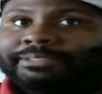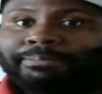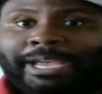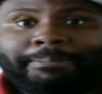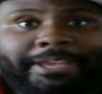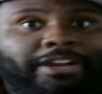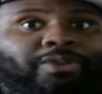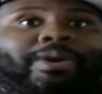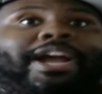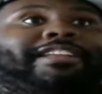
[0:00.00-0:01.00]
might be a
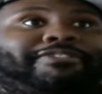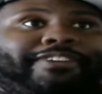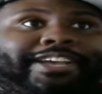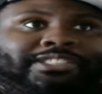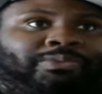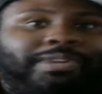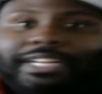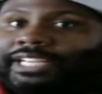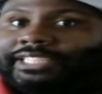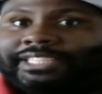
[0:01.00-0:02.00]
grind fest when
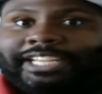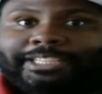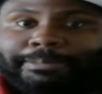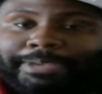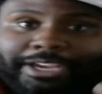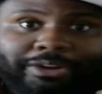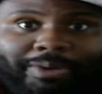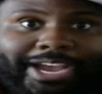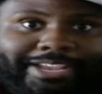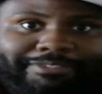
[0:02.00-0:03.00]
it doesn't need to be a
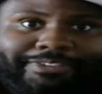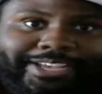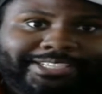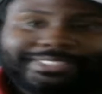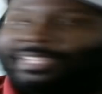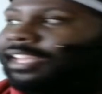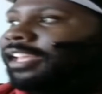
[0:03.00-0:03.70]
grind fest.